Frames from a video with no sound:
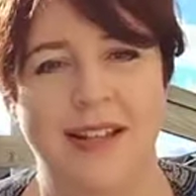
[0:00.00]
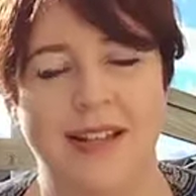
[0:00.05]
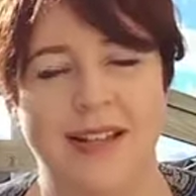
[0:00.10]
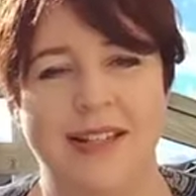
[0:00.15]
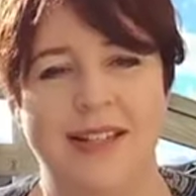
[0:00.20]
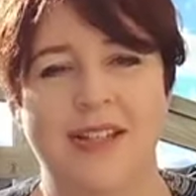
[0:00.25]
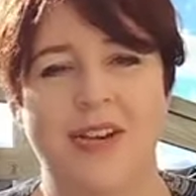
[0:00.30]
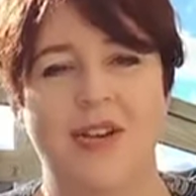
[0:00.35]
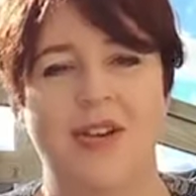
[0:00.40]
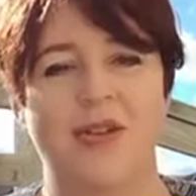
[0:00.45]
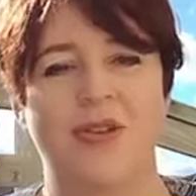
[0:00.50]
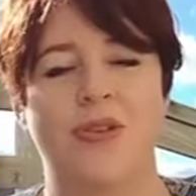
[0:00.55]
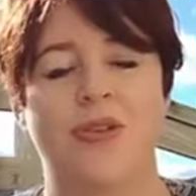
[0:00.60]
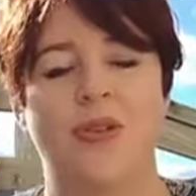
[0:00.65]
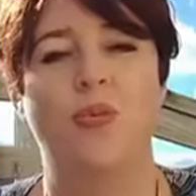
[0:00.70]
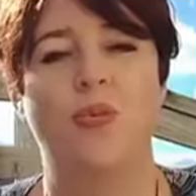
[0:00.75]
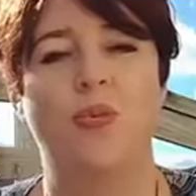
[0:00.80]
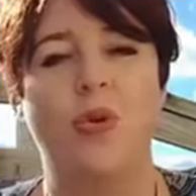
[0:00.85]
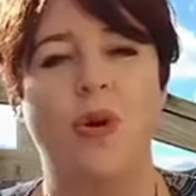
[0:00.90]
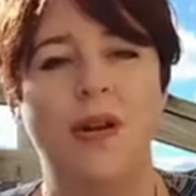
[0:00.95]
So
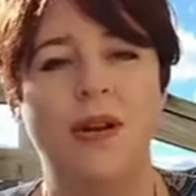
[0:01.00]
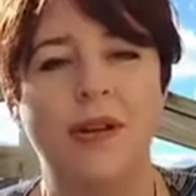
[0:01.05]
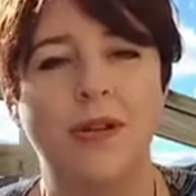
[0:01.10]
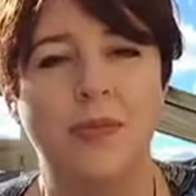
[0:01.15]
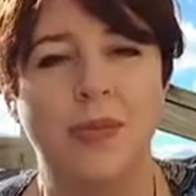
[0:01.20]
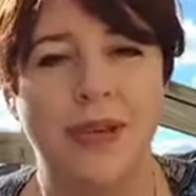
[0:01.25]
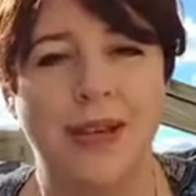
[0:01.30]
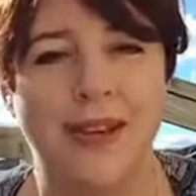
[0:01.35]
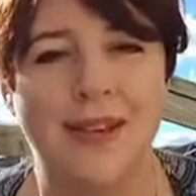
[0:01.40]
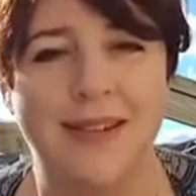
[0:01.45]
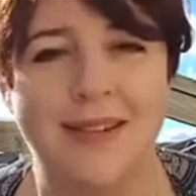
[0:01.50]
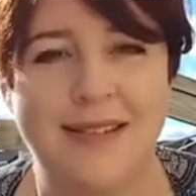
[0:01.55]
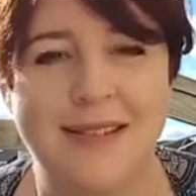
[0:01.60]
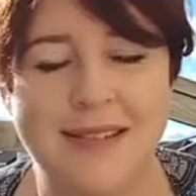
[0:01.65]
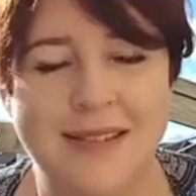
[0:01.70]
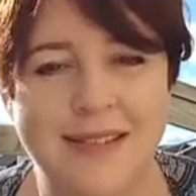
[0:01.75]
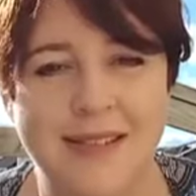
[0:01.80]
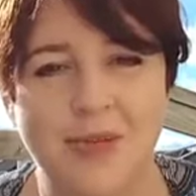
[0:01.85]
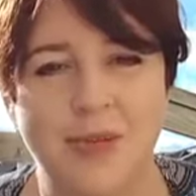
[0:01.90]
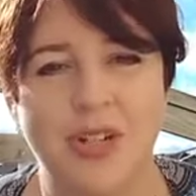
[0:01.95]

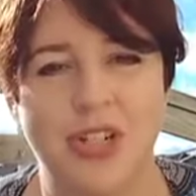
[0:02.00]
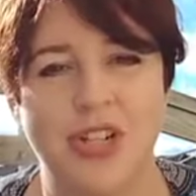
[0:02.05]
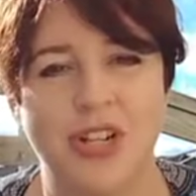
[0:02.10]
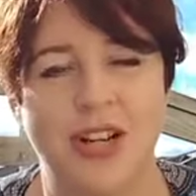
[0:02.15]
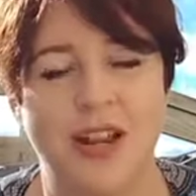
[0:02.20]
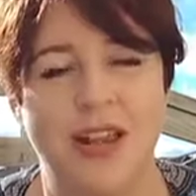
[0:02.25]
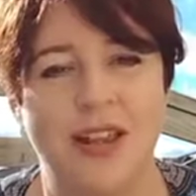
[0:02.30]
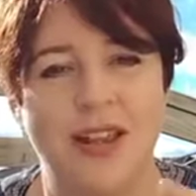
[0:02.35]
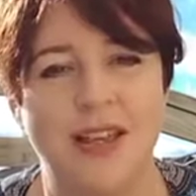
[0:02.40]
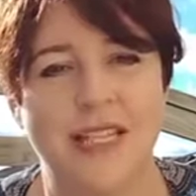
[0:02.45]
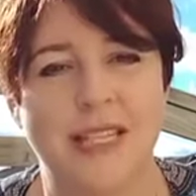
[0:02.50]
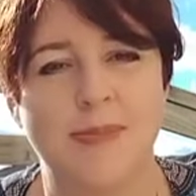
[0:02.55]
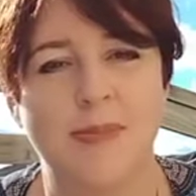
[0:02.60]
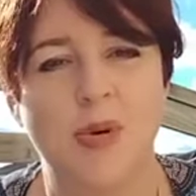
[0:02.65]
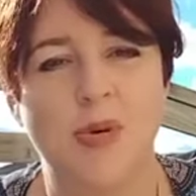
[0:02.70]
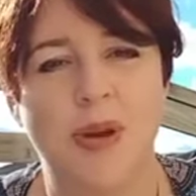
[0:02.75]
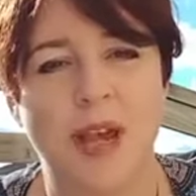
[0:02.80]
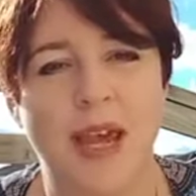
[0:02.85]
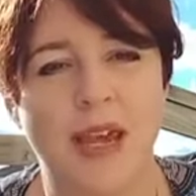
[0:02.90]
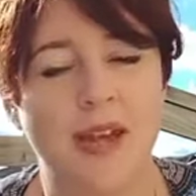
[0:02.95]
wallabies, which are like a
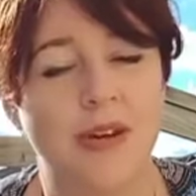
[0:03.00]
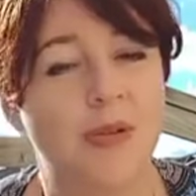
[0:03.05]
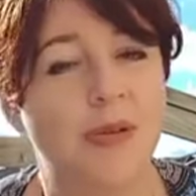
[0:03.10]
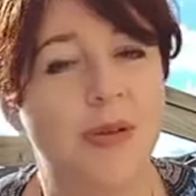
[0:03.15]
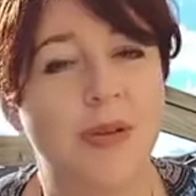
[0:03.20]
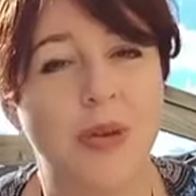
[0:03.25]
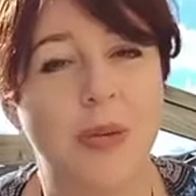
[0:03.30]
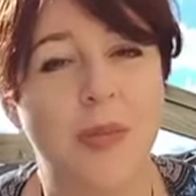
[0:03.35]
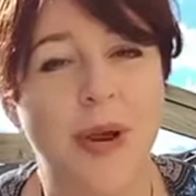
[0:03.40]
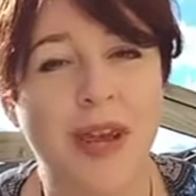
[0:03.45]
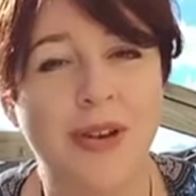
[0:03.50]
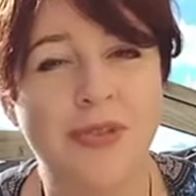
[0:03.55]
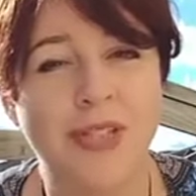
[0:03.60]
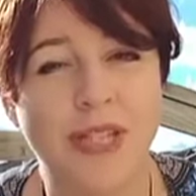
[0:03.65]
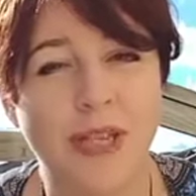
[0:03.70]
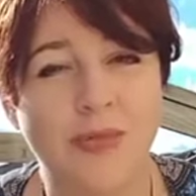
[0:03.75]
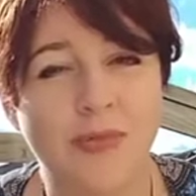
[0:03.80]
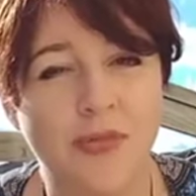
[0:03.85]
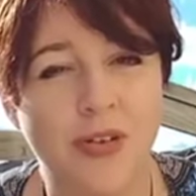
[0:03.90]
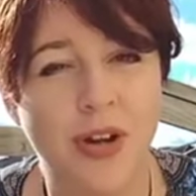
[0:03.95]
small kangaroo, you may have
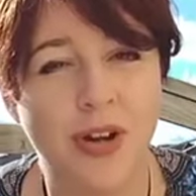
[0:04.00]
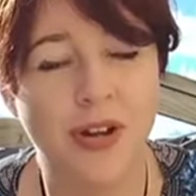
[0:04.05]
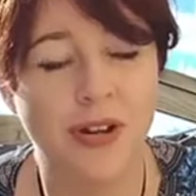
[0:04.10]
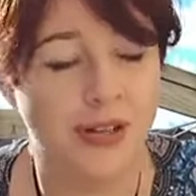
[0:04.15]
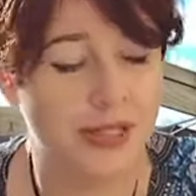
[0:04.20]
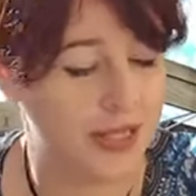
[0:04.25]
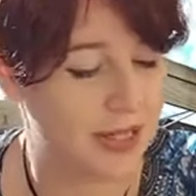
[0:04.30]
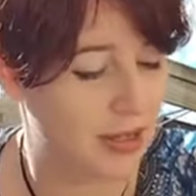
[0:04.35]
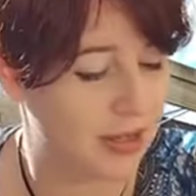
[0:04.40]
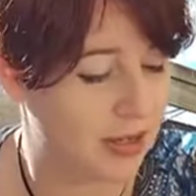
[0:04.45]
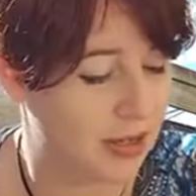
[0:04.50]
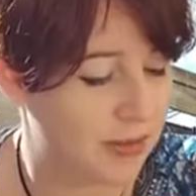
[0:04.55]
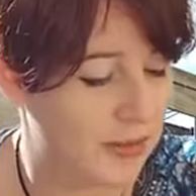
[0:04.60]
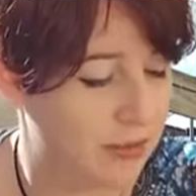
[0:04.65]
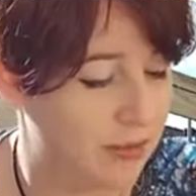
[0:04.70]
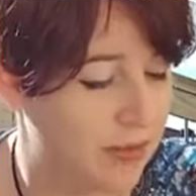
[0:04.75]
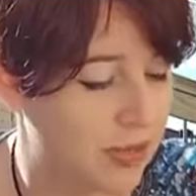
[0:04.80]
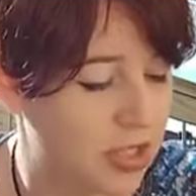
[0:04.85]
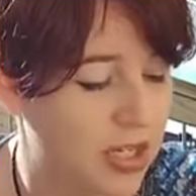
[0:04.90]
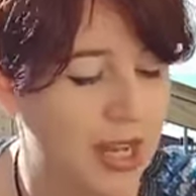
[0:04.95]
seen photos that I
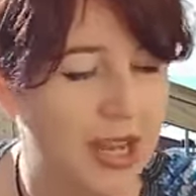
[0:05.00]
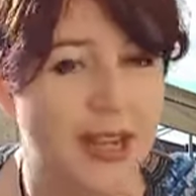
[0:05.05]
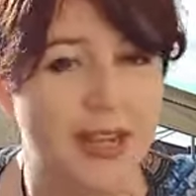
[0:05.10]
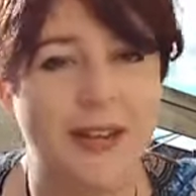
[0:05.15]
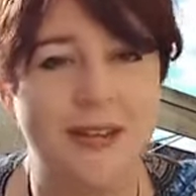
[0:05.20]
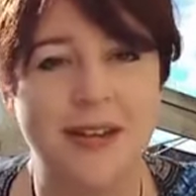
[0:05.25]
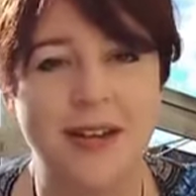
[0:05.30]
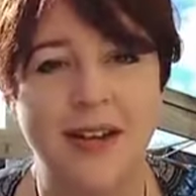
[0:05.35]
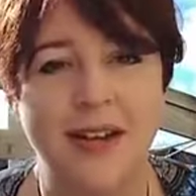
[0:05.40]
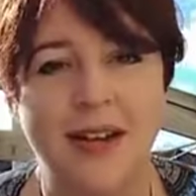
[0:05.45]
shared.